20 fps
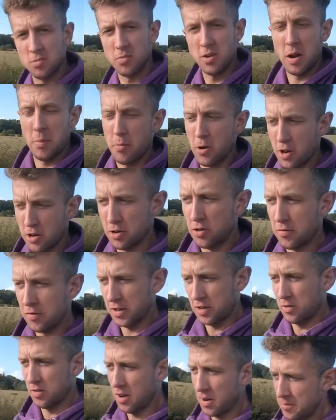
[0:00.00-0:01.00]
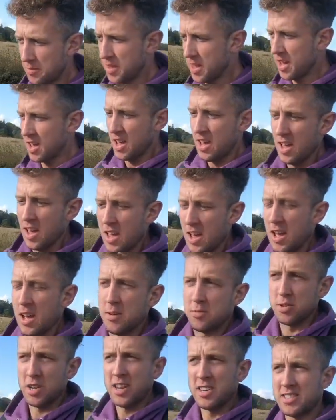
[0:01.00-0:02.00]
when I put a new video up.
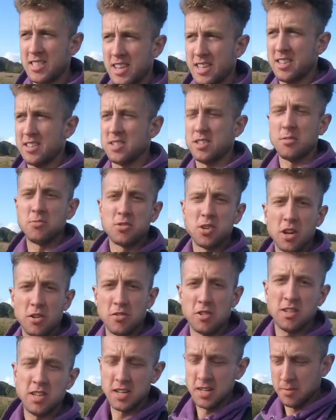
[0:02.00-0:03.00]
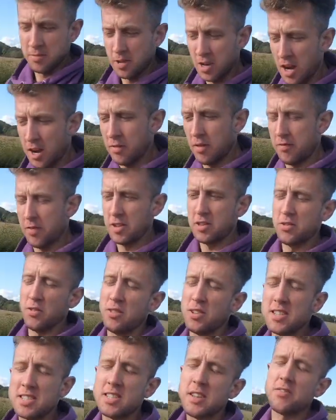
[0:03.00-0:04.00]
I'm trying to stick to some sort of routine. I'm going to have a video at
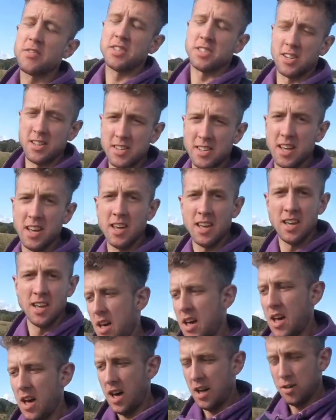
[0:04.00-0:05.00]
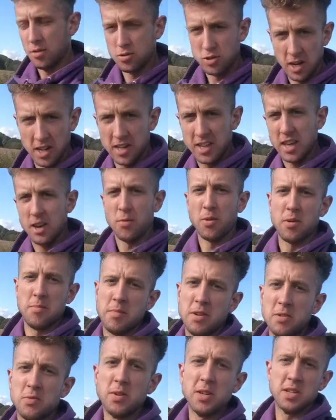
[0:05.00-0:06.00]
least every Sunday, and I'll try and get one
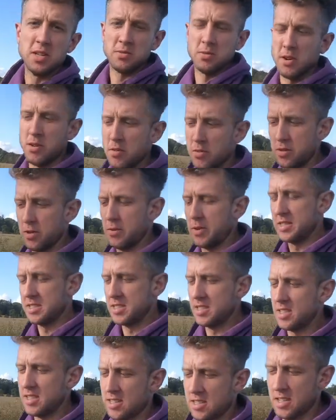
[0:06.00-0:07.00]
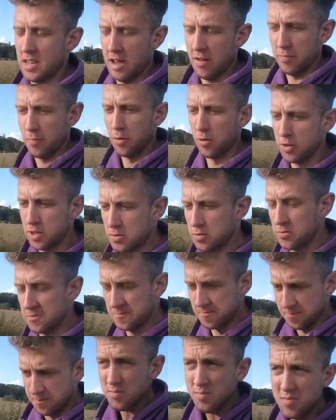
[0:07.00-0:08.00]
midweek as well on the Wednesdays if possible.
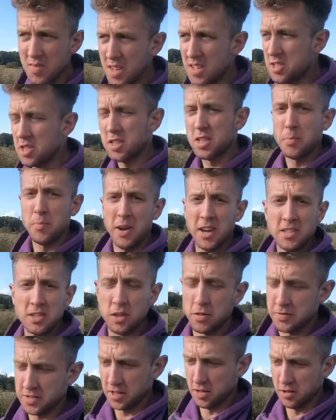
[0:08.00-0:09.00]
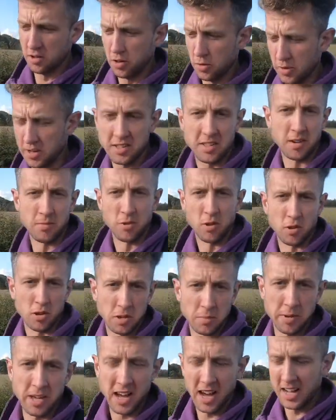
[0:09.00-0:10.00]
Just depends. Obviously through the winter I'm not going
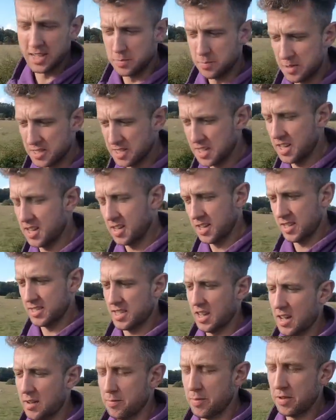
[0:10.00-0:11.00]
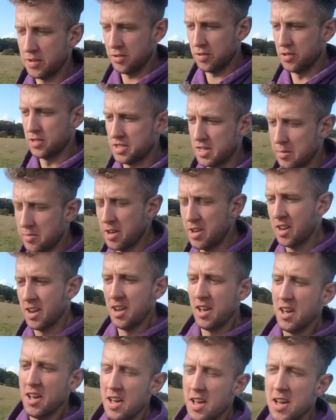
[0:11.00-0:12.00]
to be as busy as I have been through the summer,
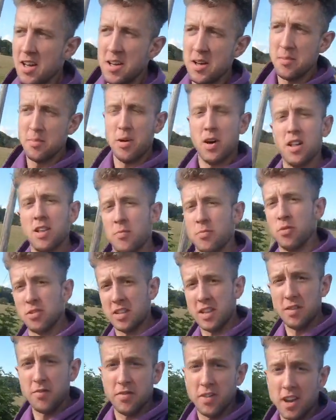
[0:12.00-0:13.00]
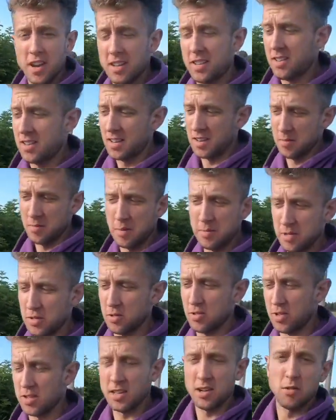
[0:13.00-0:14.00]
but I'll have more time for editing and maybe
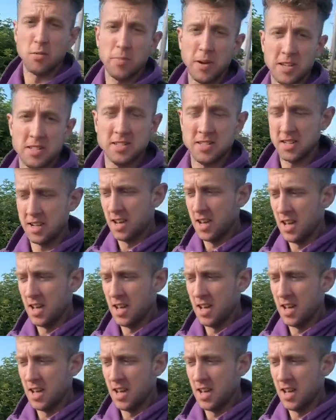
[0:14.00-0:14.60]
doing little bits.